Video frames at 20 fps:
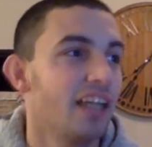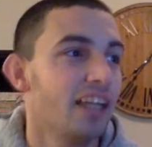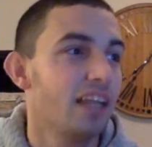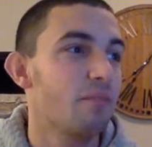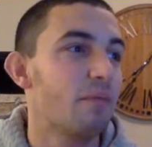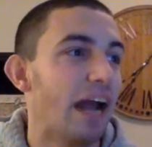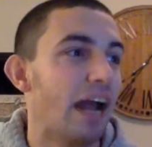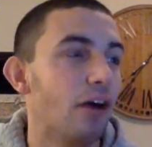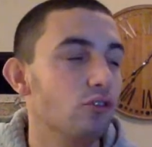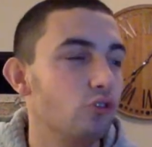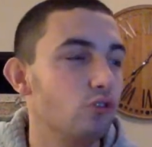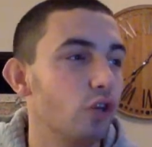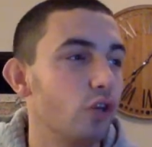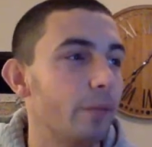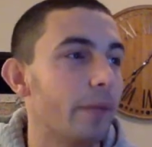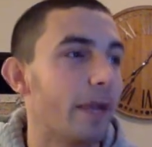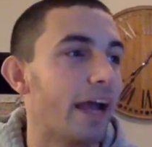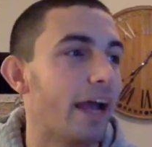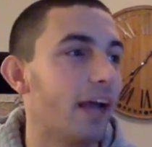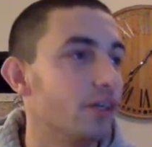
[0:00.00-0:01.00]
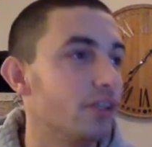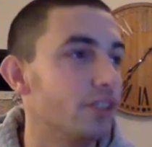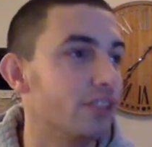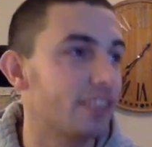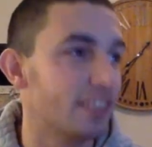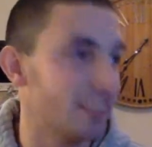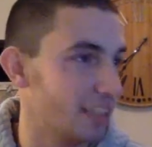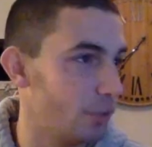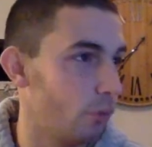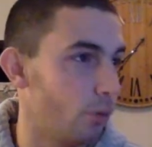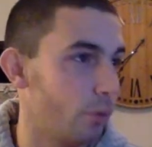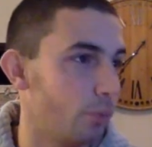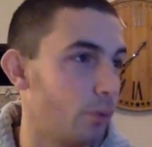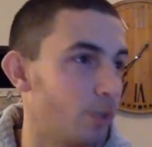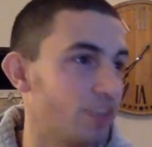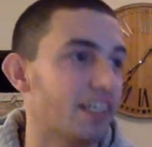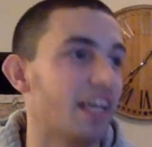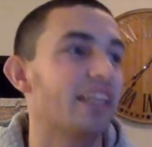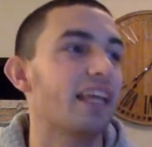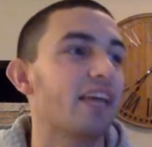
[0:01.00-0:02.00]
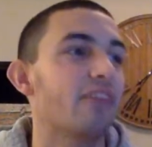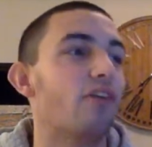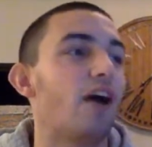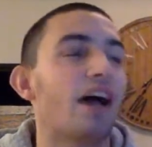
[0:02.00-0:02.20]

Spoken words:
They've been outscored by 161 points, and